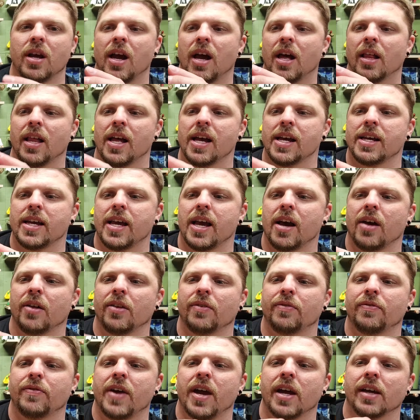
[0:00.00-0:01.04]
I like how the
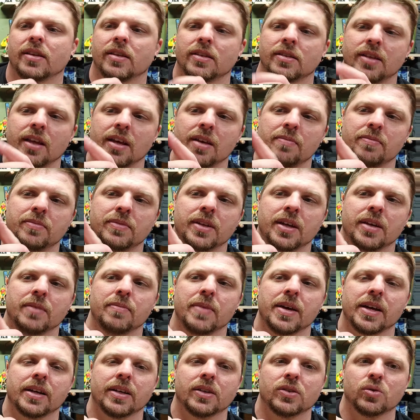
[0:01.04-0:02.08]
fact that they did
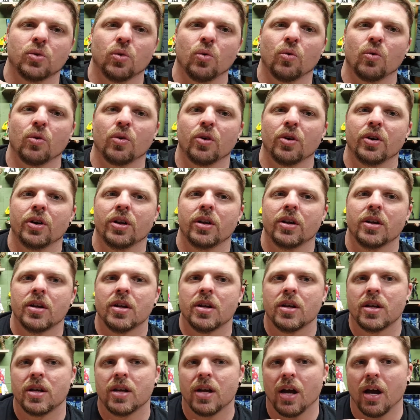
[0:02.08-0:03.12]
make it torn.
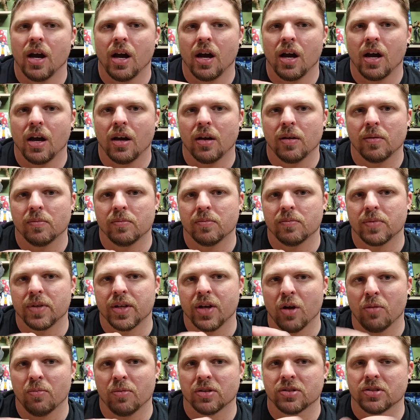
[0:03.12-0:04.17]
It
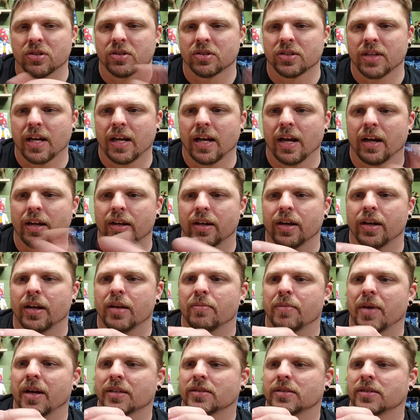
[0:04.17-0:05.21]
almost looks like I cut
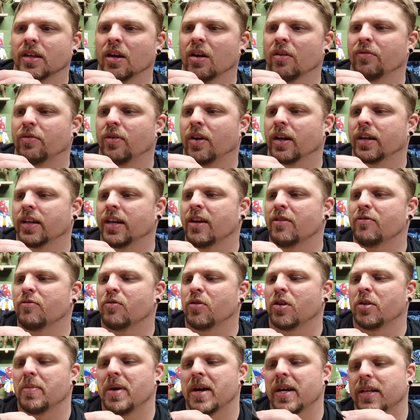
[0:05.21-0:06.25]
it myself, or I gave
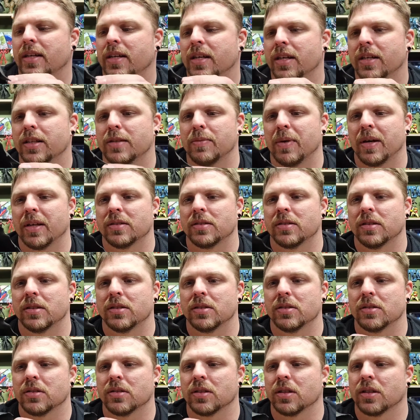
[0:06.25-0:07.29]
one of my kids my
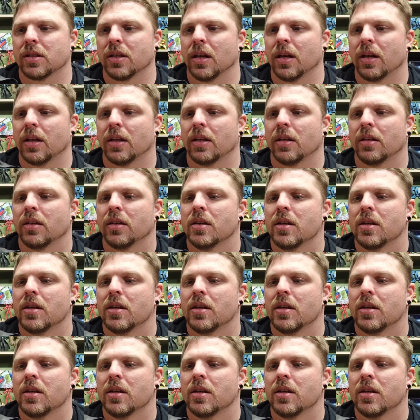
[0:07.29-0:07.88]
scissors and cut it.